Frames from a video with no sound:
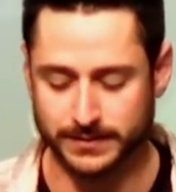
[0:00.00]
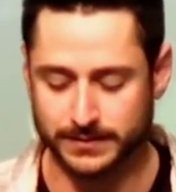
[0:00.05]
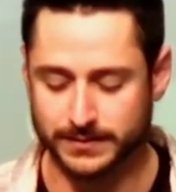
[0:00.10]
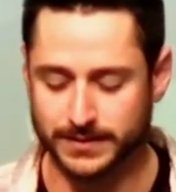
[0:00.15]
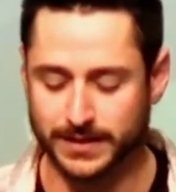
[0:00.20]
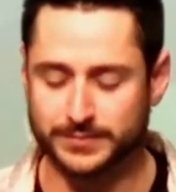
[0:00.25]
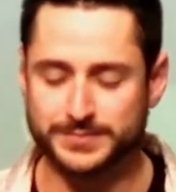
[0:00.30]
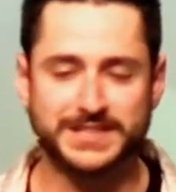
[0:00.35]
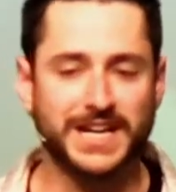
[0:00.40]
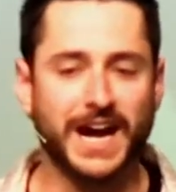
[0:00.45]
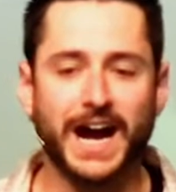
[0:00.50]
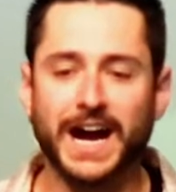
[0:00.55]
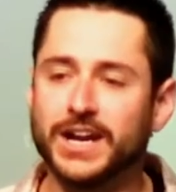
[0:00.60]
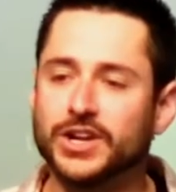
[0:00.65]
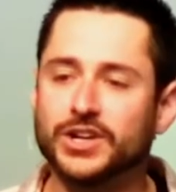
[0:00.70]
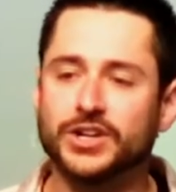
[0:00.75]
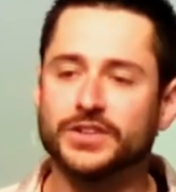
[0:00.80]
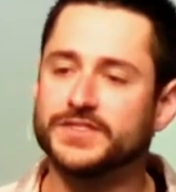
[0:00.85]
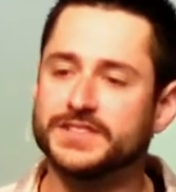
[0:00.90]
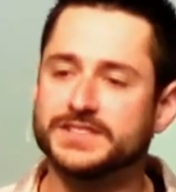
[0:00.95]
I'm
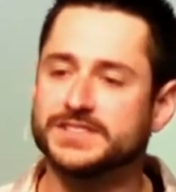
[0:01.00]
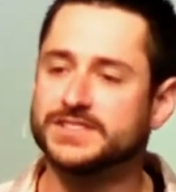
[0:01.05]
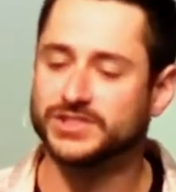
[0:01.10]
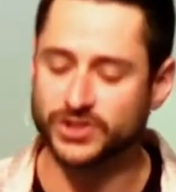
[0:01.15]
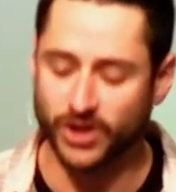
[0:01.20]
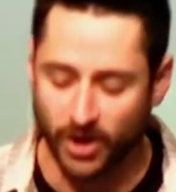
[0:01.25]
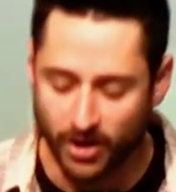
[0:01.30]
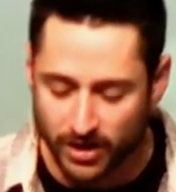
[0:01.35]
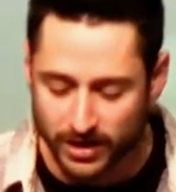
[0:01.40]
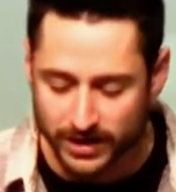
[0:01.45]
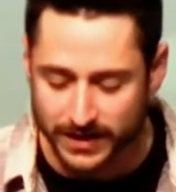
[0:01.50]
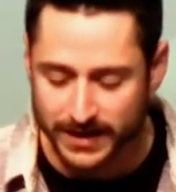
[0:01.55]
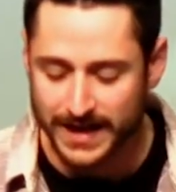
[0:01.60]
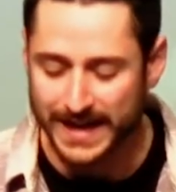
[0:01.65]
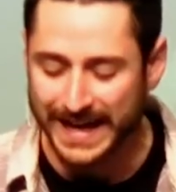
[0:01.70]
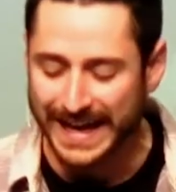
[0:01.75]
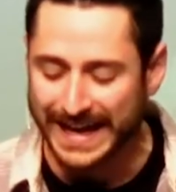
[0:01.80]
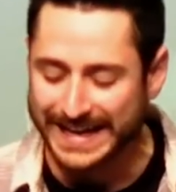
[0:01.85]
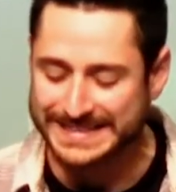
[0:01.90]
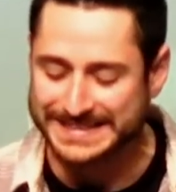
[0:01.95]
tired of this song
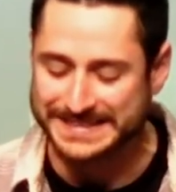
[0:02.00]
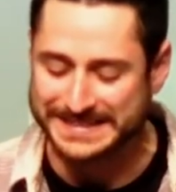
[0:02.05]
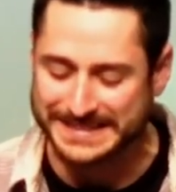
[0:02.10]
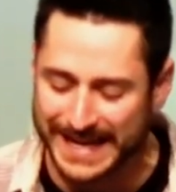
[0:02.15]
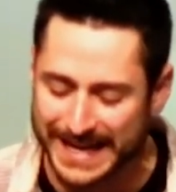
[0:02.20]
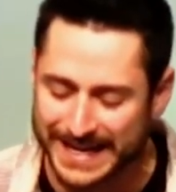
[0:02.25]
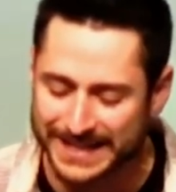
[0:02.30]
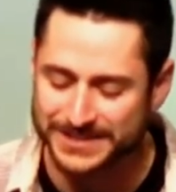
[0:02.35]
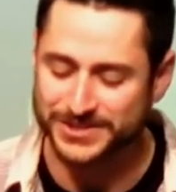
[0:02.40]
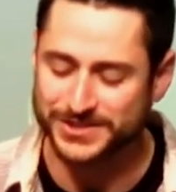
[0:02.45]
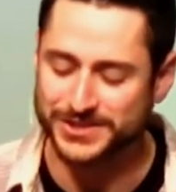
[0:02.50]
and dance.